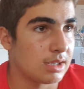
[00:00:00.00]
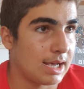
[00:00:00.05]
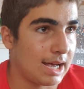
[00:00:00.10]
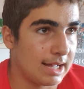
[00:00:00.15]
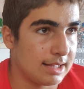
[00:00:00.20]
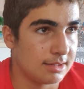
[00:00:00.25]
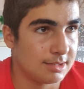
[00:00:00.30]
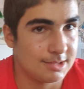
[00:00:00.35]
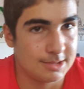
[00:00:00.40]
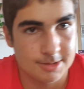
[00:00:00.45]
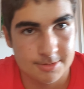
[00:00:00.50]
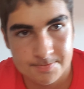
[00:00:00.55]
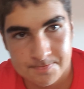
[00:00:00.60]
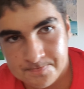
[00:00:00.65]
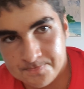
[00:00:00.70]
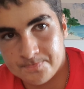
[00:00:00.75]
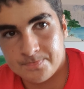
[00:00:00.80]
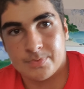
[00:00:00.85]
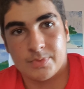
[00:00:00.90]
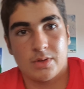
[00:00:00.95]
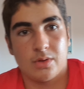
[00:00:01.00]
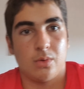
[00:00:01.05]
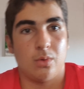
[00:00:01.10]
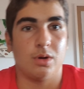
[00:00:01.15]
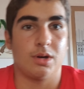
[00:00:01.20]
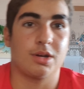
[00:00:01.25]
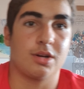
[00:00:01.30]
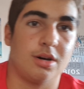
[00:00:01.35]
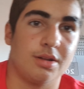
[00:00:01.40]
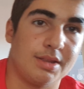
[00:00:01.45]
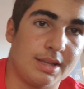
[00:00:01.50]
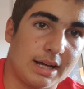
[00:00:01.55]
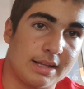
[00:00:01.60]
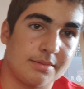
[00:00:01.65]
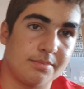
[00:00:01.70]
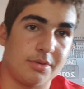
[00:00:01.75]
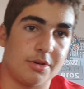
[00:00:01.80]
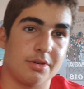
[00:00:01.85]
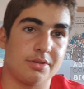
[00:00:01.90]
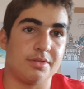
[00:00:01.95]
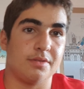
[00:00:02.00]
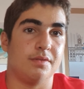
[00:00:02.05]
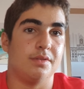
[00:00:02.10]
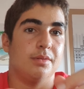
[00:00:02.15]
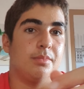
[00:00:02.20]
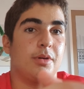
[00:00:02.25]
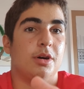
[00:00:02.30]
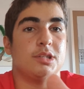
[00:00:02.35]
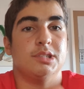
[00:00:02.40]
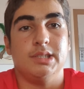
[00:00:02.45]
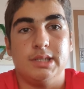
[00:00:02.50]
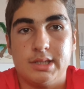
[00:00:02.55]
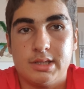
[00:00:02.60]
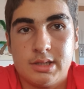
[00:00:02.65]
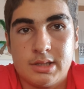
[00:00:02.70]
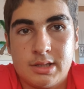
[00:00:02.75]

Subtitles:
can't work on that part of the body.